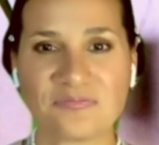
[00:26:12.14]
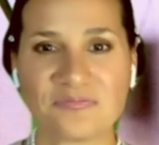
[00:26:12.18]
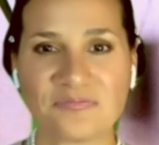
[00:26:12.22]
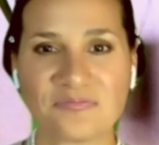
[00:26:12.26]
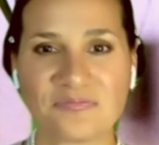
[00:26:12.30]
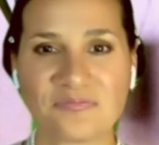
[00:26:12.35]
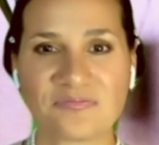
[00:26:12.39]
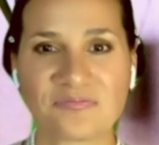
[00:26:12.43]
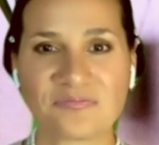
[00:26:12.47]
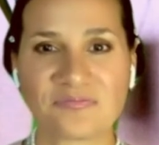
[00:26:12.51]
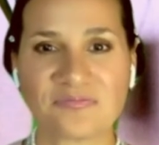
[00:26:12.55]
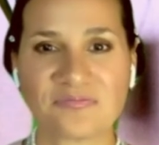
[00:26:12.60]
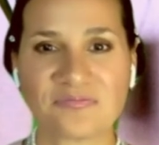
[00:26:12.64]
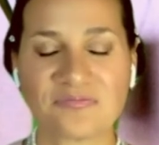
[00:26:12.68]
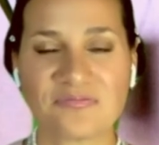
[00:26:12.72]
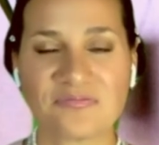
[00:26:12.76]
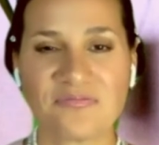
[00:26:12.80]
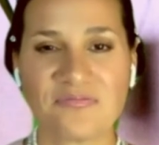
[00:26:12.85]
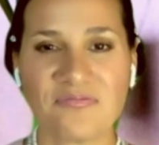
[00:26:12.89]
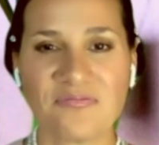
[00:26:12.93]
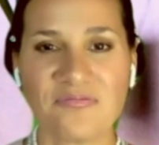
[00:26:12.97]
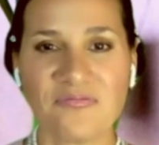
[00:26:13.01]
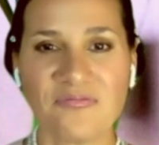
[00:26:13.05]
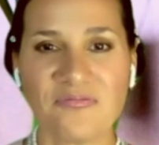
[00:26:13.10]

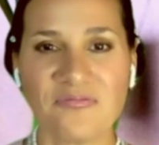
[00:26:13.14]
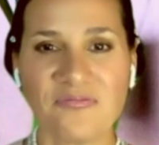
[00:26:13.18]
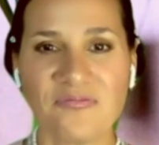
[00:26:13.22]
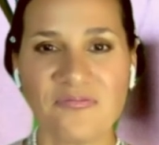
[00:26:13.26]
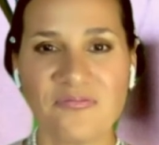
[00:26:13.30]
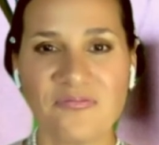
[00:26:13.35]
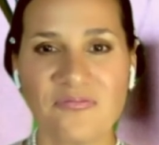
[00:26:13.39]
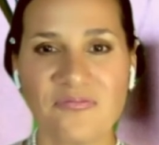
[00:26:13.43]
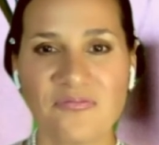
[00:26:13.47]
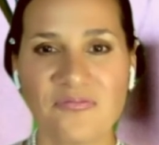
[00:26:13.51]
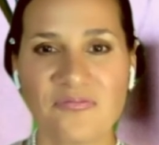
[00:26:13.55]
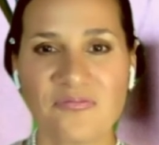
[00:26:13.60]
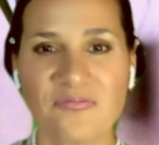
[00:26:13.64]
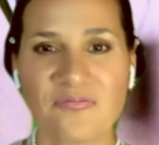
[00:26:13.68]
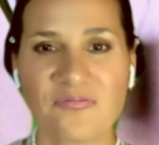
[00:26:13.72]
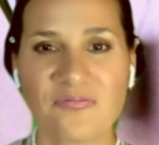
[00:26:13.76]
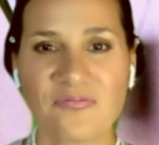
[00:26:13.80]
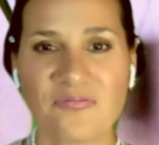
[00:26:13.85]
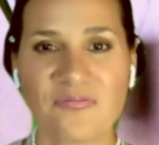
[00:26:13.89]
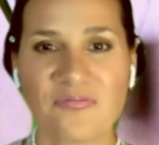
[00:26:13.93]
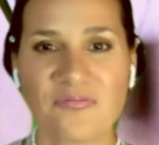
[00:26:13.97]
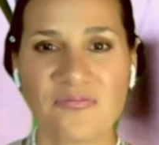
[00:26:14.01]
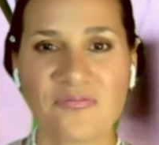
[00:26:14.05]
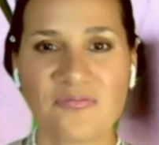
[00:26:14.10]

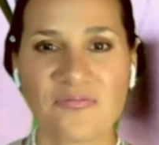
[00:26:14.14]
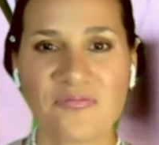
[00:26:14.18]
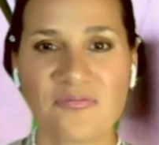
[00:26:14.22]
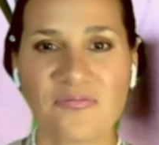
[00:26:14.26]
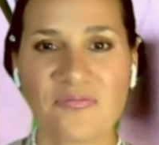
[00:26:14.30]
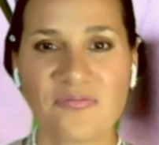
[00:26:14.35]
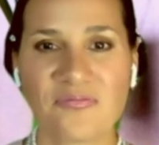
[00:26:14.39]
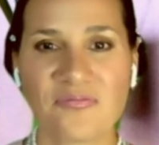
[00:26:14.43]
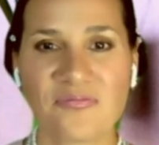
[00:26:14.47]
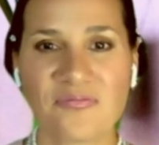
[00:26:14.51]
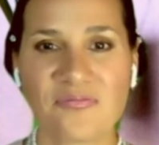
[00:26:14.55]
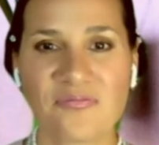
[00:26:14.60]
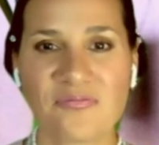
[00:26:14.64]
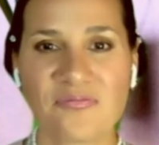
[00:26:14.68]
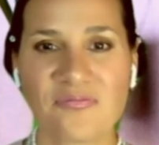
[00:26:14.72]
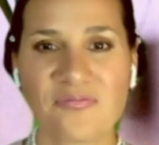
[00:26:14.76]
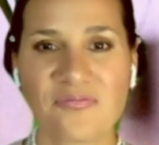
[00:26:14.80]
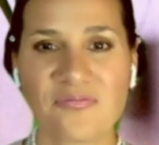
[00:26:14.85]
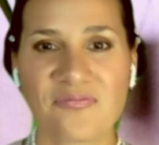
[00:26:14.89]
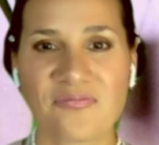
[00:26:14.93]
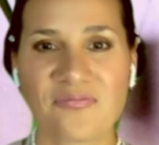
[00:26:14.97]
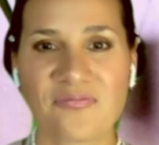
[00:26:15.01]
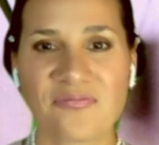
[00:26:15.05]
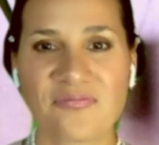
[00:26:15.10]

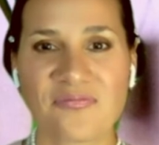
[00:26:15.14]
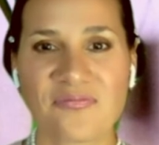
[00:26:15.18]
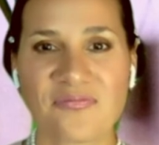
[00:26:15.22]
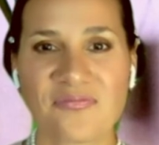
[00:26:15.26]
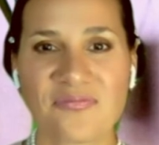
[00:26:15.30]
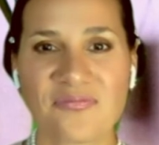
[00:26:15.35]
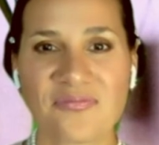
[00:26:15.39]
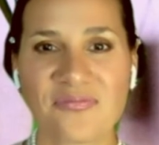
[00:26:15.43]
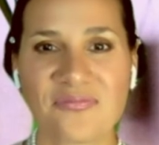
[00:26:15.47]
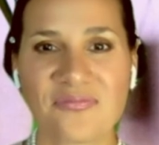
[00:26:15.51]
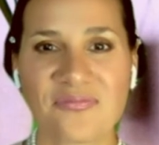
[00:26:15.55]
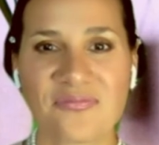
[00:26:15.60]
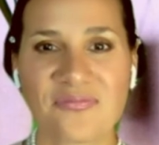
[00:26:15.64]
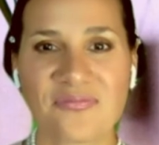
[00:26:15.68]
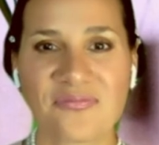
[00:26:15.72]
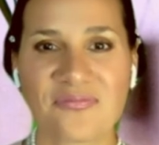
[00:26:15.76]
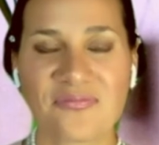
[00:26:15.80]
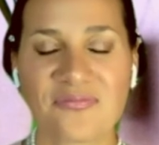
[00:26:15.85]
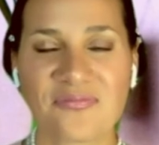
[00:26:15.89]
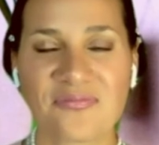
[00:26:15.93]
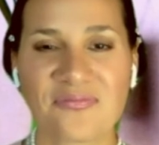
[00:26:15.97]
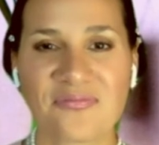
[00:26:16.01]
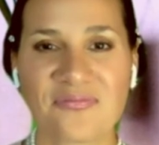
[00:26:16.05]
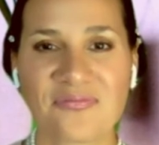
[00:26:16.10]

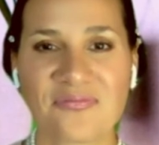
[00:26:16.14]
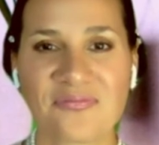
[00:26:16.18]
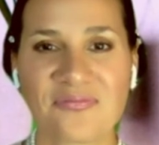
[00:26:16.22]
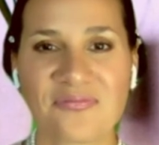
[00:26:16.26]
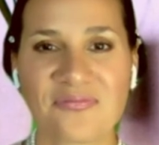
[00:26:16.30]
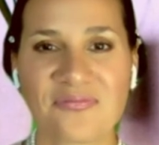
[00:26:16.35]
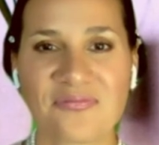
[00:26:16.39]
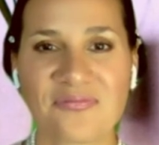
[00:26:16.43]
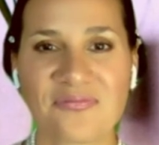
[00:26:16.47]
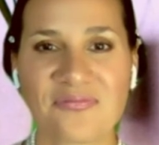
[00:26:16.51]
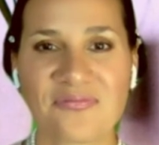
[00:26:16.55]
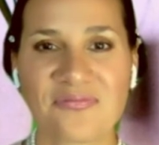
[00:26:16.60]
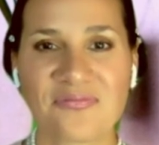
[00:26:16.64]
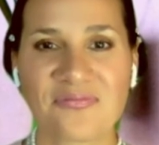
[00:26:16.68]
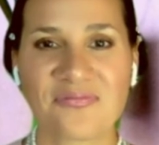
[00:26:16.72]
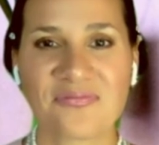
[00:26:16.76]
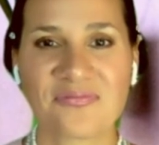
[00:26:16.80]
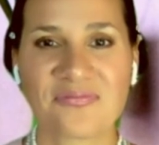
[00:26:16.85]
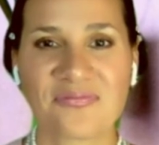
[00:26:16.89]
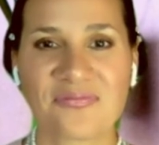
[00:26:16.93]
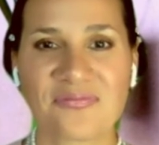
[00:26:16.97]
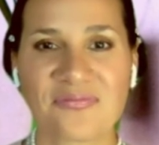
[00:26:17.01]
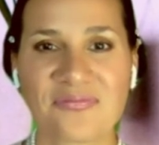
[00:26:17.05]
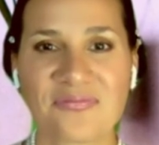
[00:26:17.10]

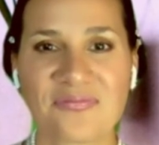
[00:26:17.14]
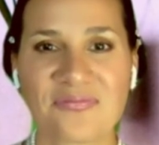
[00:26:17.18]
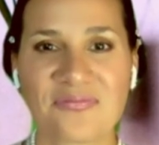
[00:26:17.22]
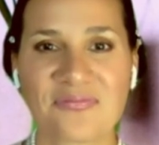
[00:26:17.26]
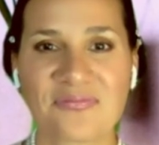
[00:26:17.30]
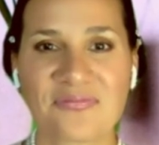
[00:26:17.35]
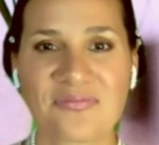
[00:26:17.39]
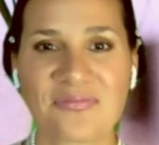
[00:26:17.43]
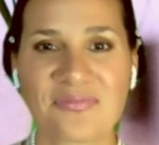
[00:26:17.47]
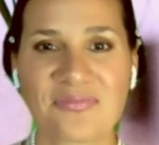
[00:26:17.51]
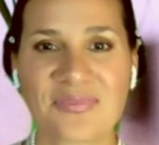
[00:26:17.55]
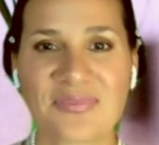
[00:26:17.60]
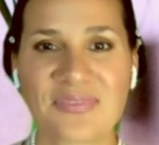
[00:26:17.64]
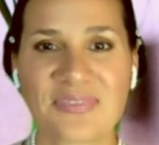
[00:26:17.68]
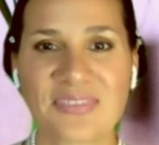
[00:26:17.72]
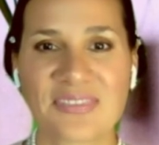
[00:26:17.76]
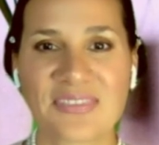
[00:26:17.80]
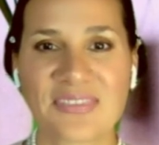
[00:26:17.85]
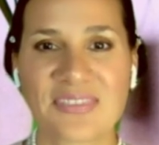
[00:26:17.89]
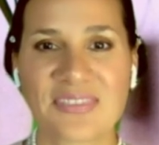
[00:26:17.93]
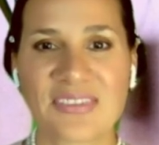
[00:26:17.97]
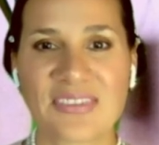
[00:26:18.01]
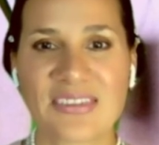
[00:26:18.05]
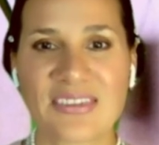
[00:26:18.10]

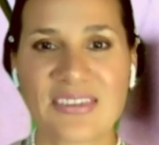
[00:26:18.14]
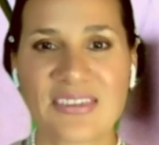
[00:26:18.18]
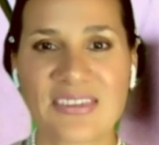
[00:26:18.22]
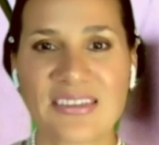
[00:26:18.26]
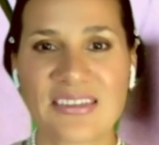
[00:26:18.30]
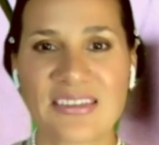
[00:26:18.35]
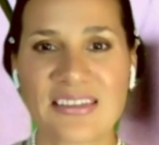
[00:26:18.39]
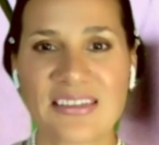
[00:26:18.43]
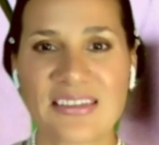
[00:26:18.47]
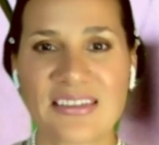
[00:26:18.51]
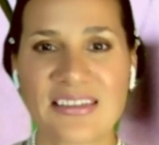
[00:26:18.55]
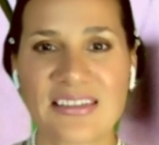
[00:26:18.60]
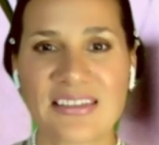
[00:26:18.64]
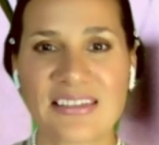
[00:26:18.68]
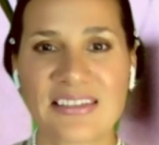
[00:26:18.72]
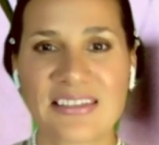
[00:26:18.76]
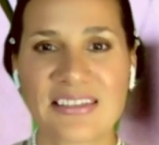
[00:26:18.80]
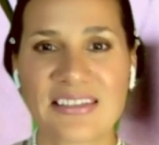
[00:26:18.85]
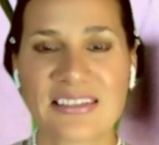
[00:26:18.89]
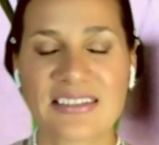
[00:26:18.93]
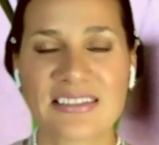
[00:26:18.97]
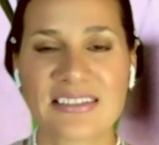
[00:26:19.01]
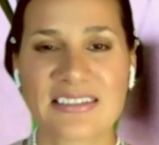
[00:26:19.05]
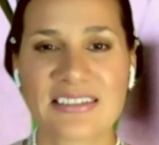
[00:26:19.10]

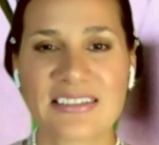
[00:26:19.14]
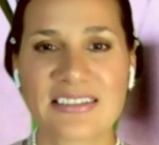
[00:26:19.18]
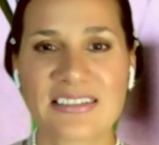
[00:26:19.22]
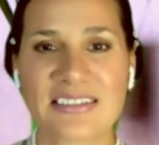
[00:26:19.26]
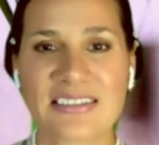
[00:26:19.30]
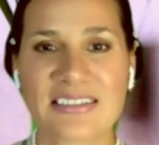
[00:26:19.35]
No words are spoken by the person on screen.